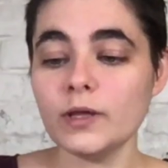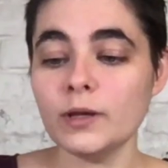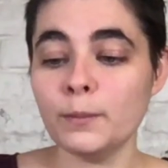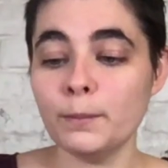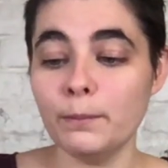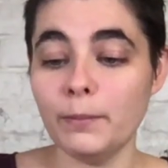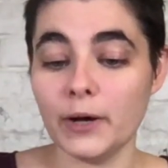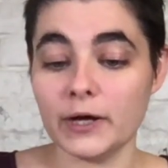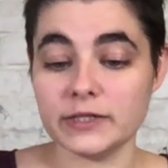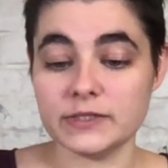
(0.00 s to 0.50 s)

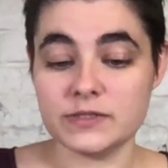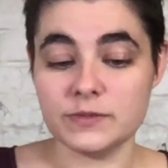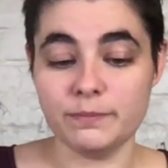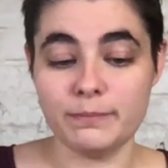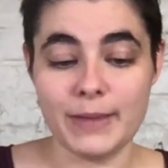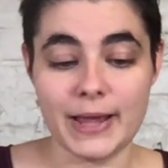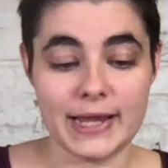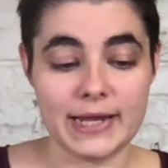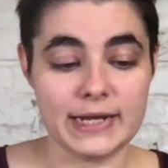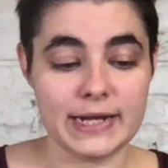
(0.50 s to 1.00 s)
but
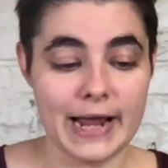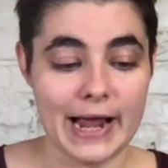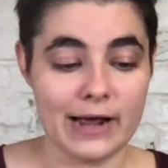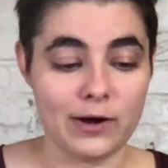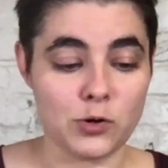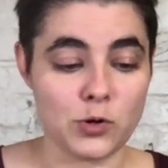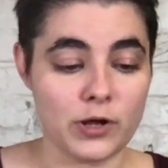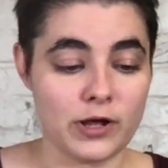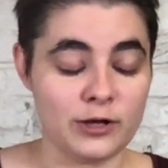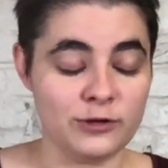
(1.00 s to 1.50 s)
made
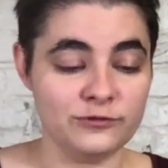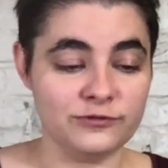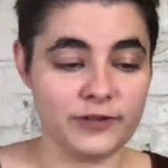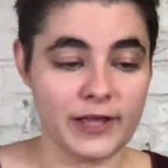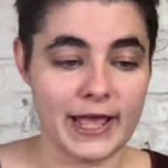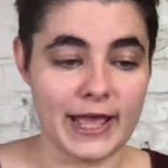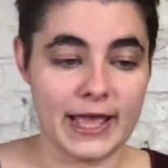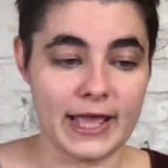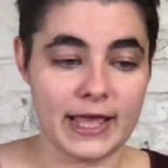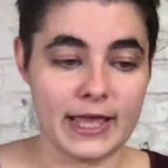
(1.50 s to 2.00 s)
out of
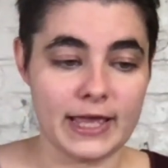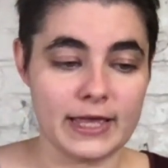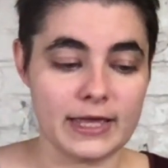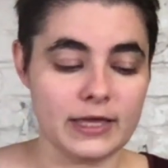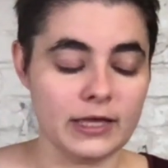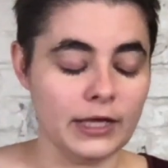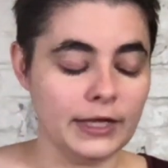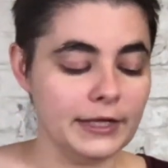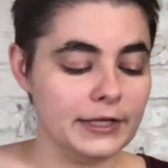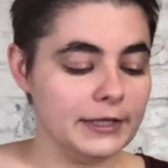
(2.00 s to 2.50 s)

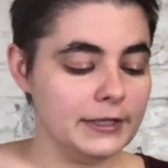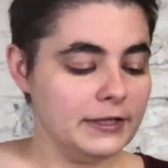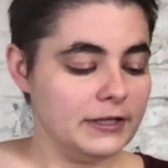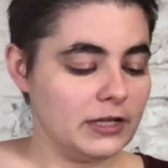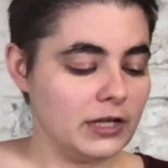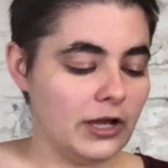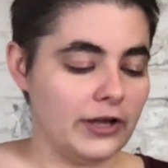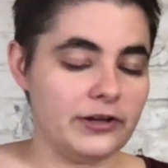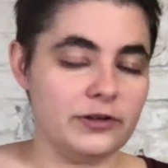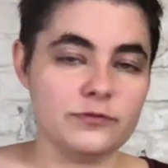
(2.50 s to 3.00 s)
a
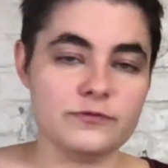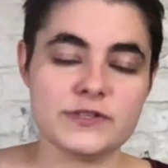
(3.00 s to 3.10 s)
kind of